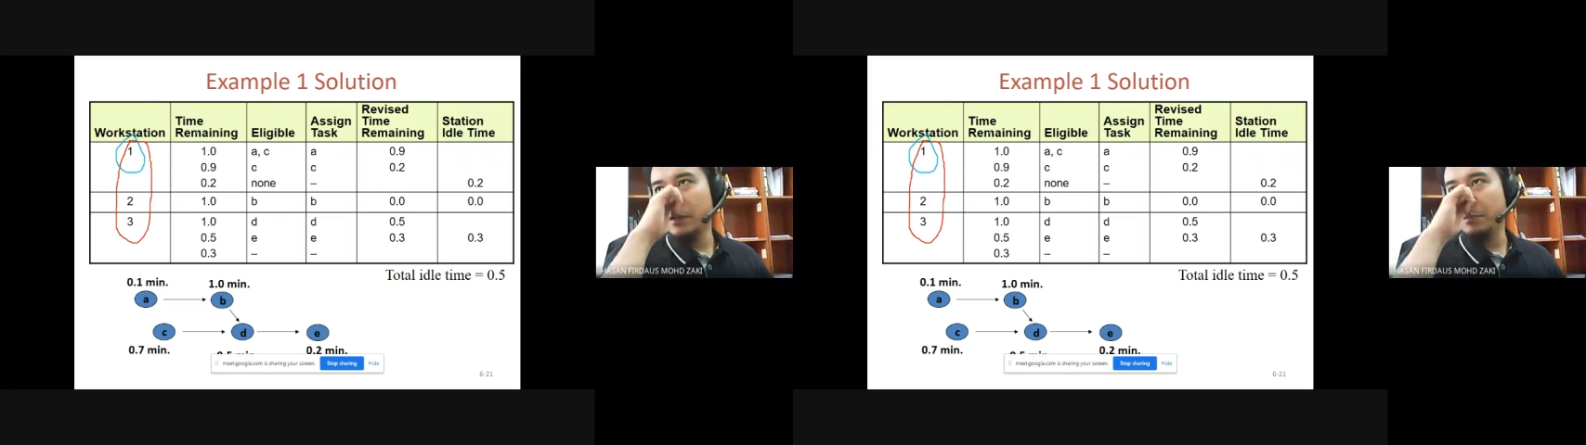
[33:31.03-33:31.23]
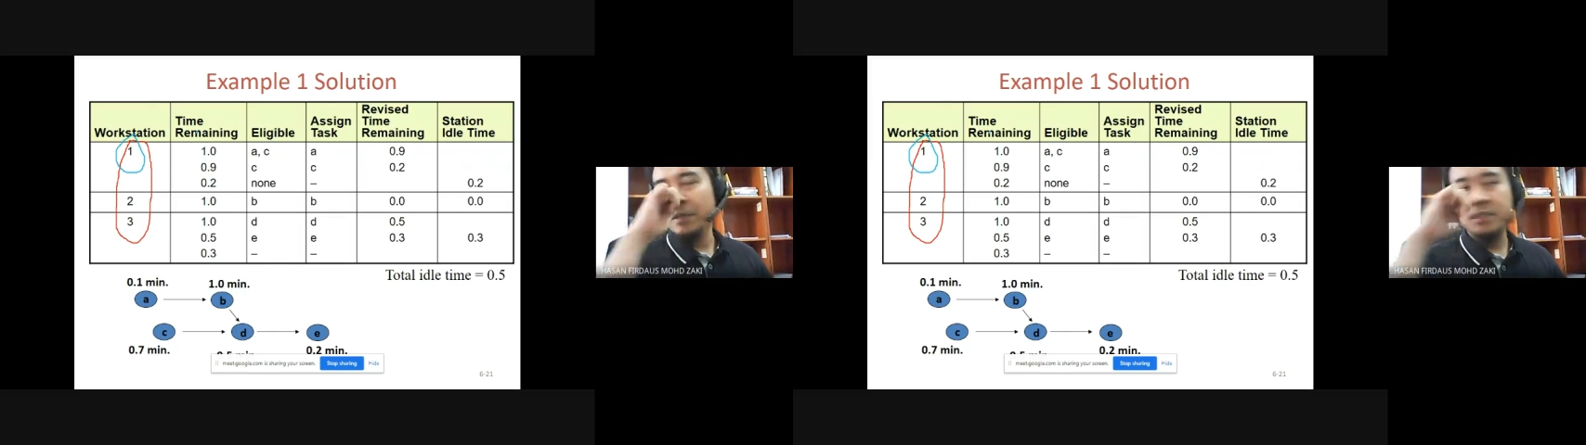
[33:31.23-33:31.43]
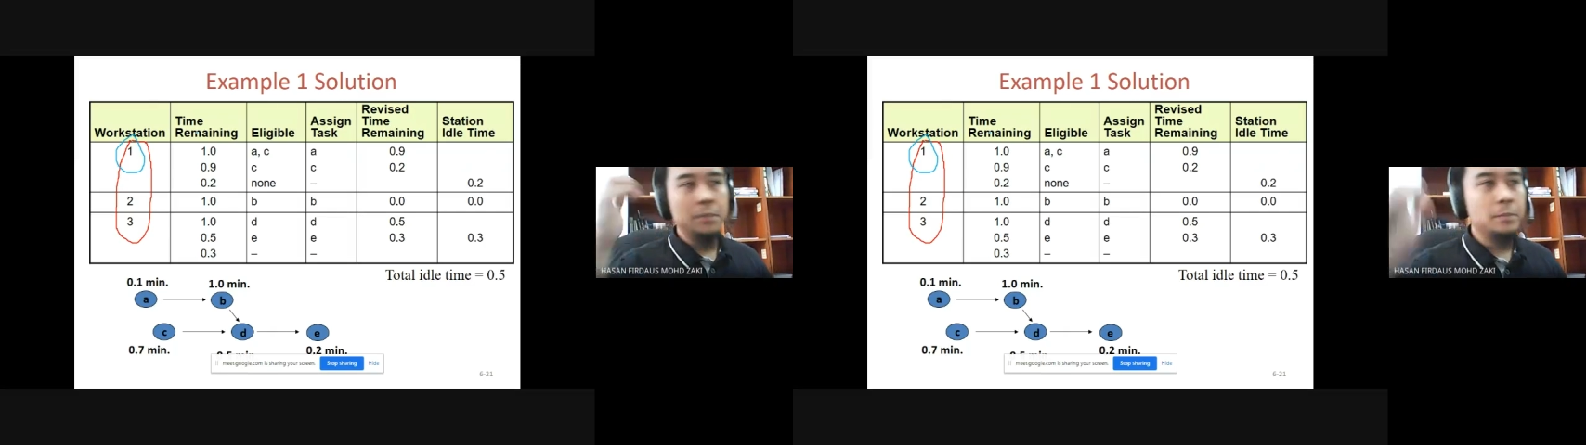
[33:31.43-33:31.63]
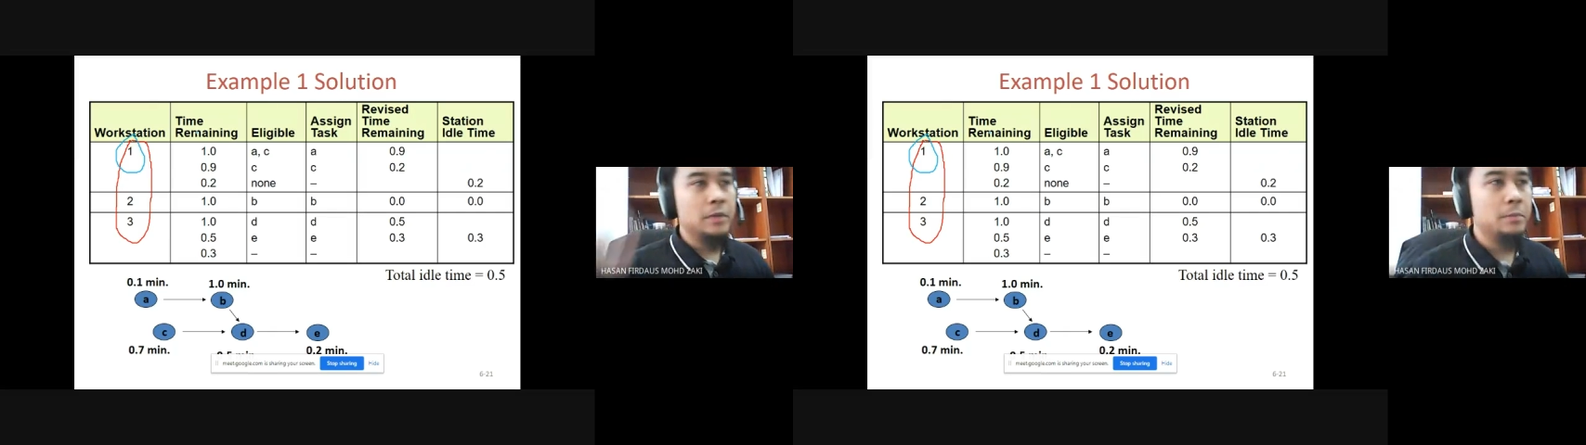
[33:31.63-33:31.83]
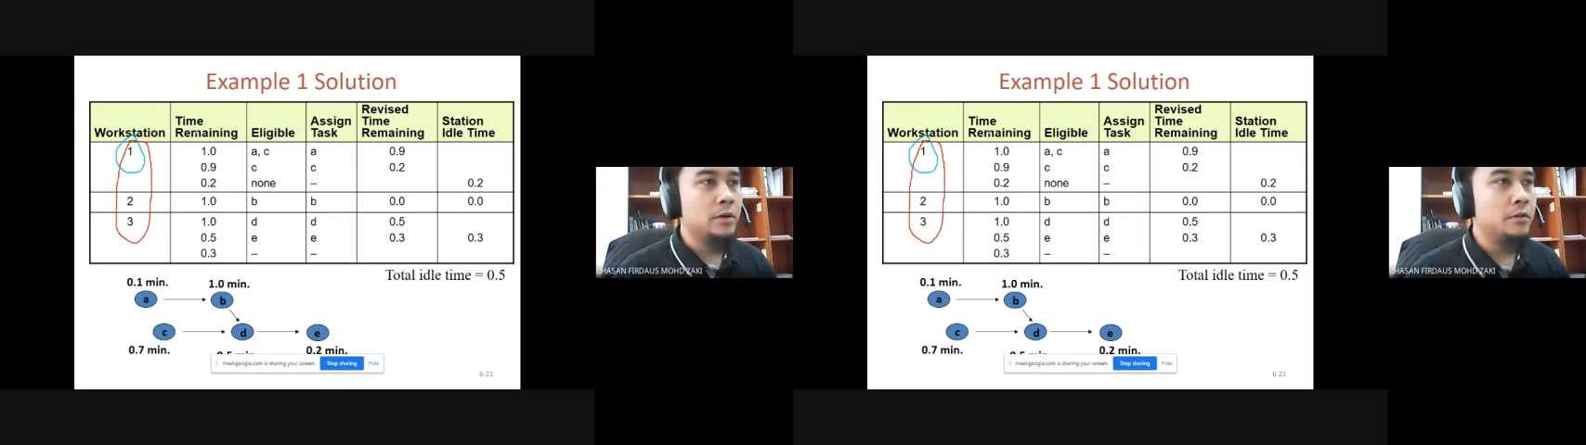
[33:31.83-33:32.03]
maximum
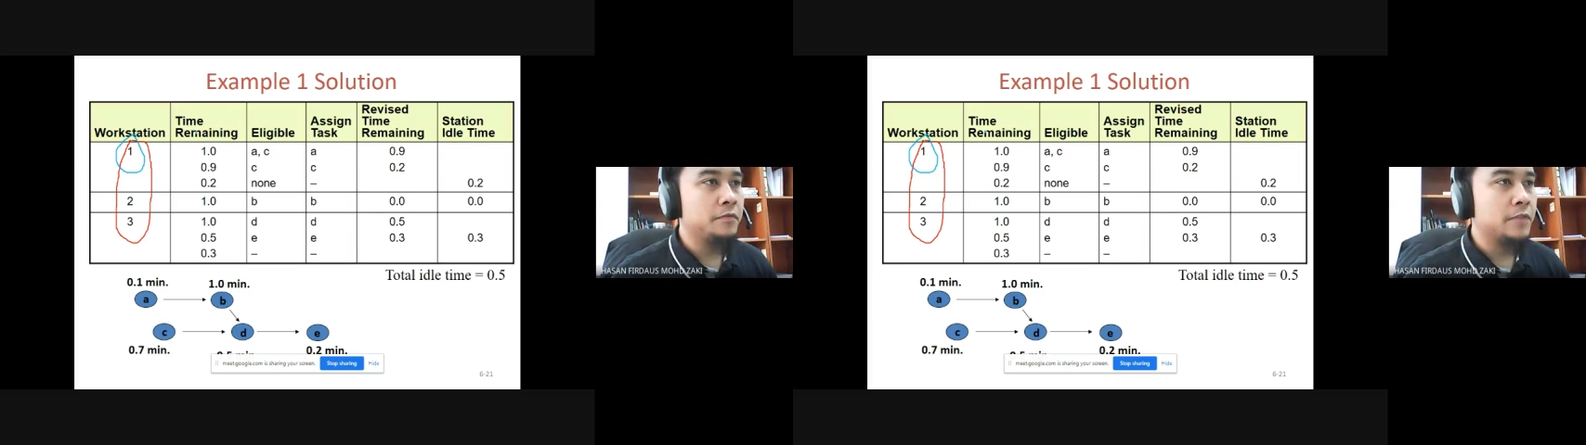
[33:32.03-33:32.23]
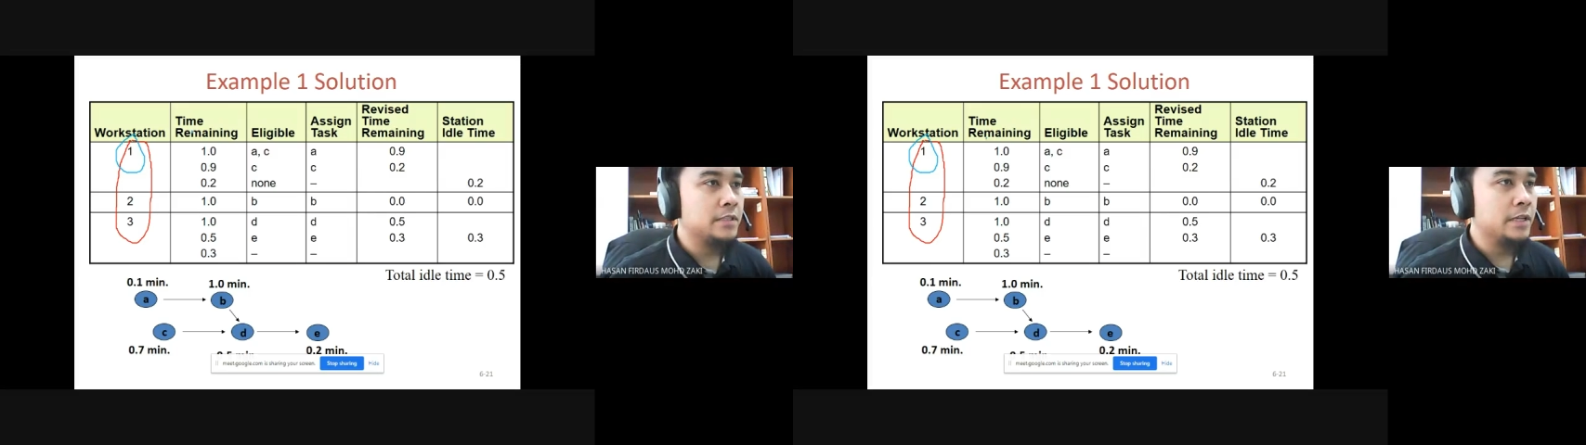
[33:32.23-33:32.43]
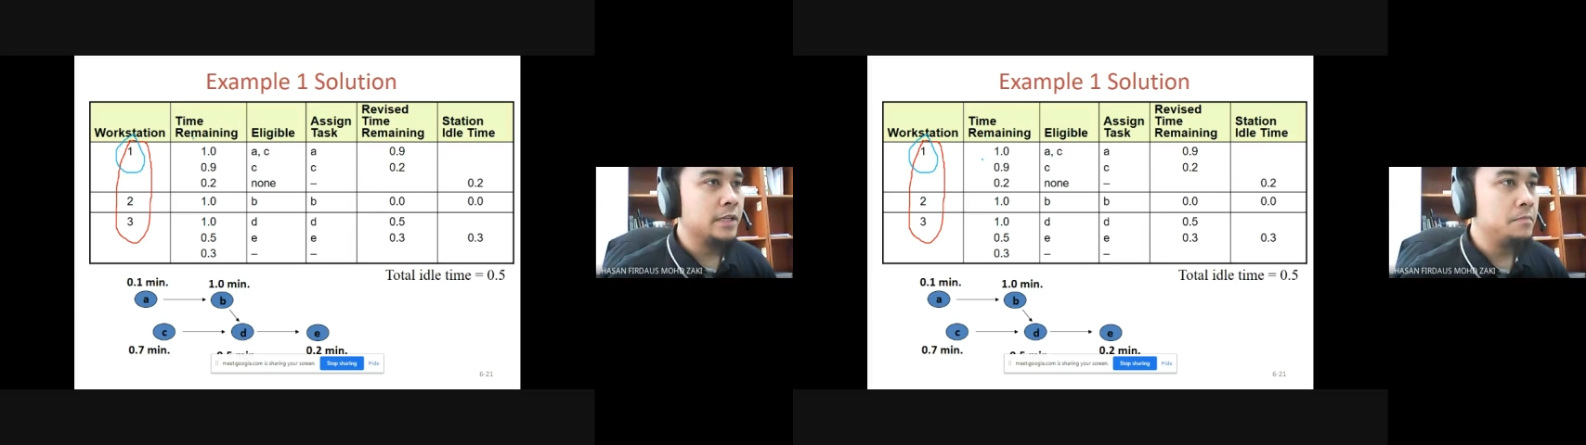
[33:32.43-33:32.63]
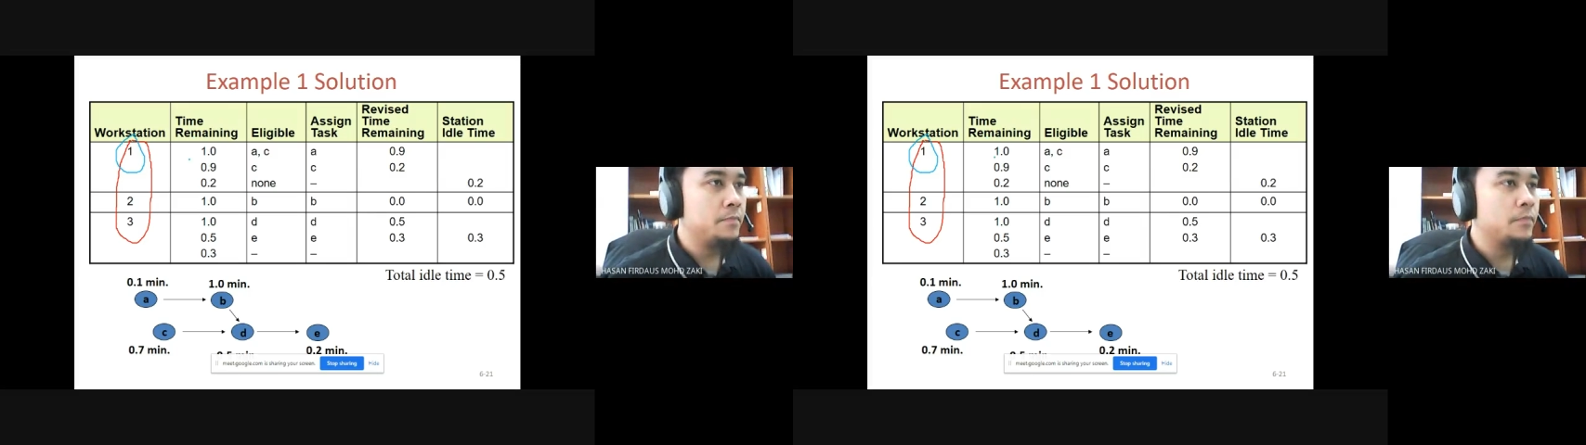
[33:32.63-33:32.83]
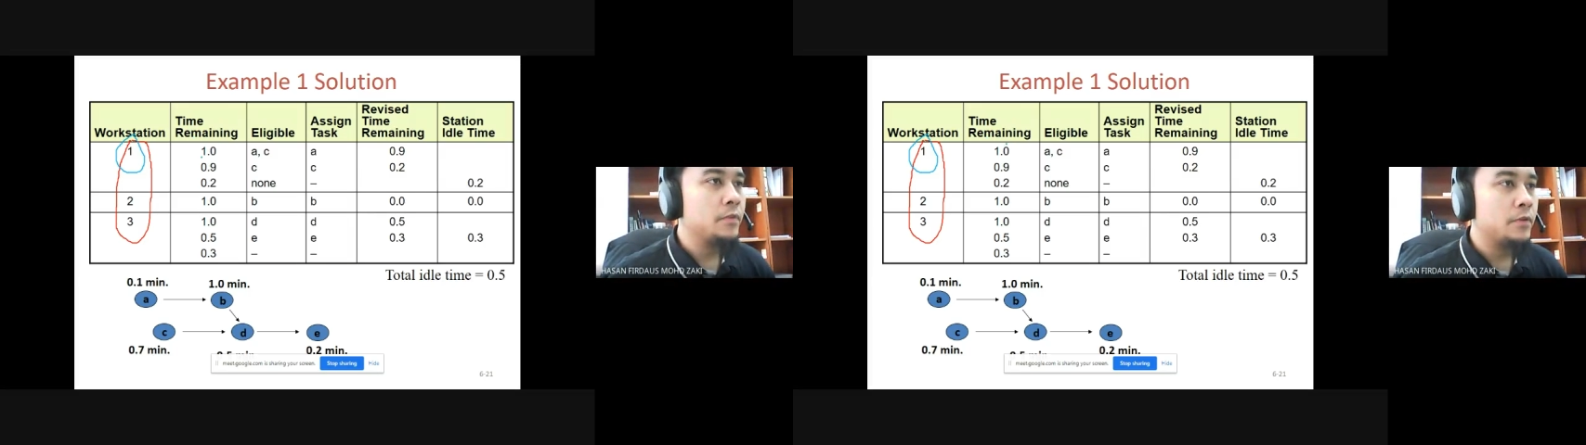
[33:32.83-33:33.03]
number of task time,
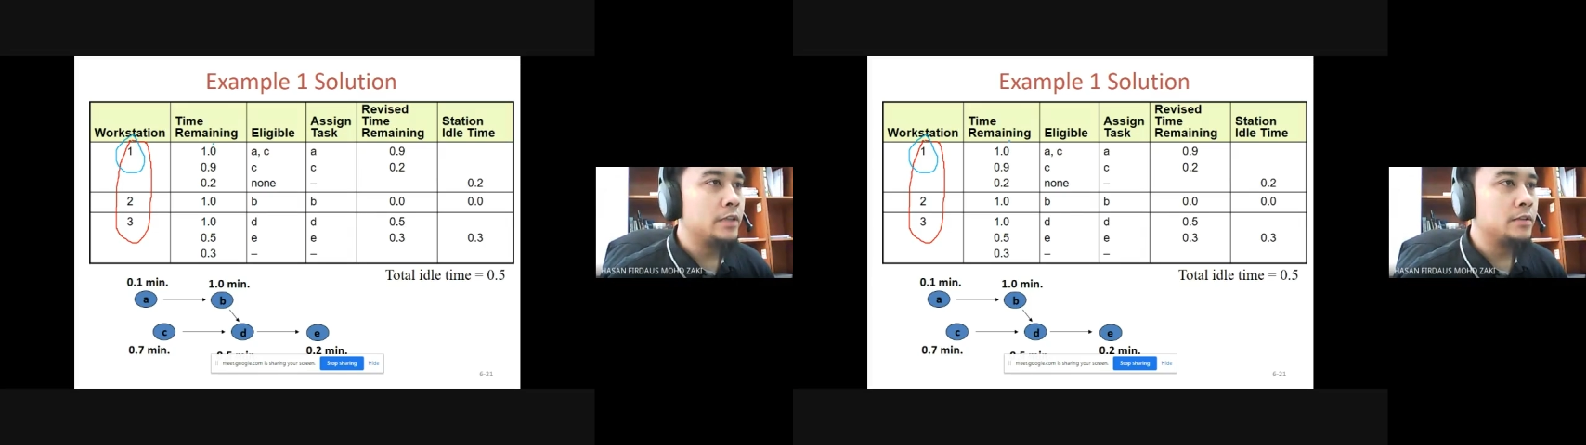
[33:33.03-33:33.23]
right?